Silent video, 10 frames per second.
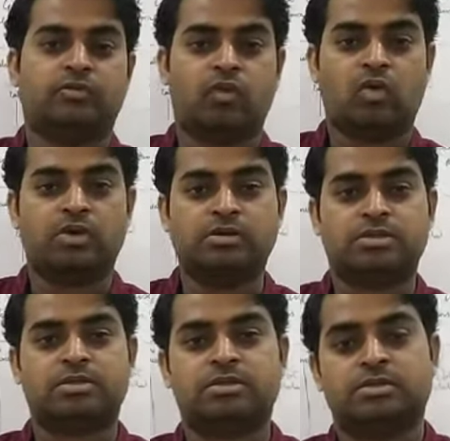
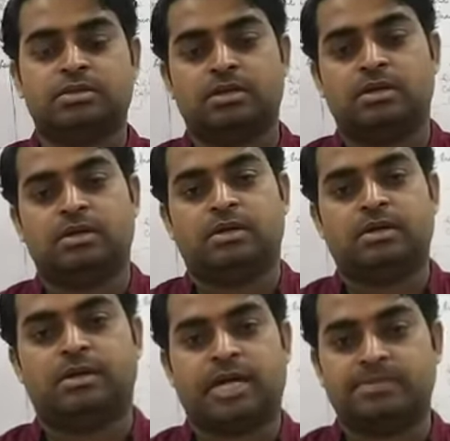wants,
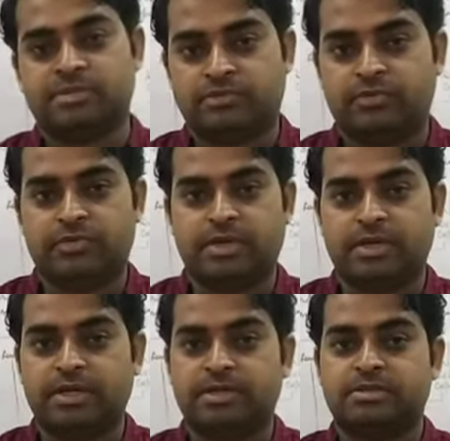types of
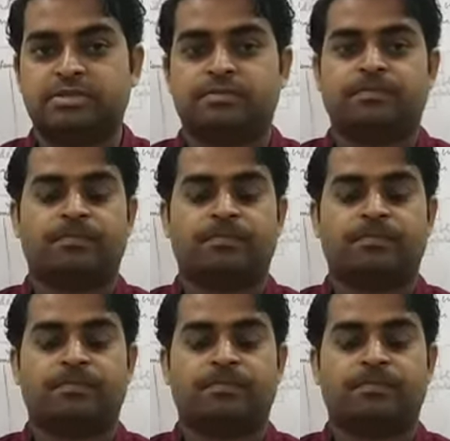utilities,